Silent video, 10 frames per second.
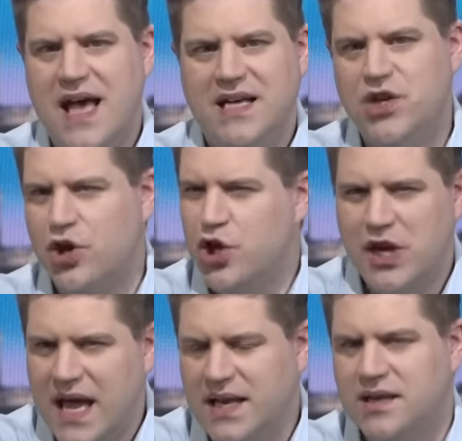is not
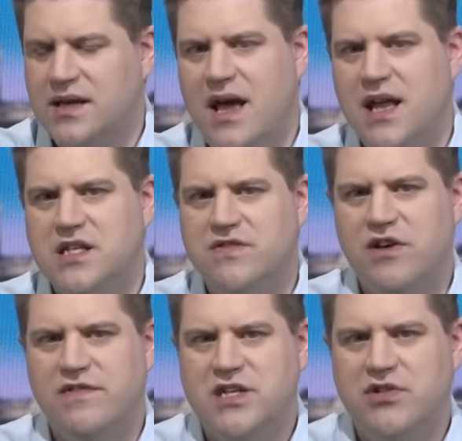united in its
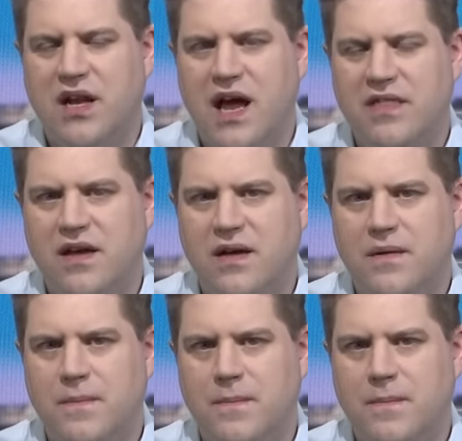view of Israel, I think.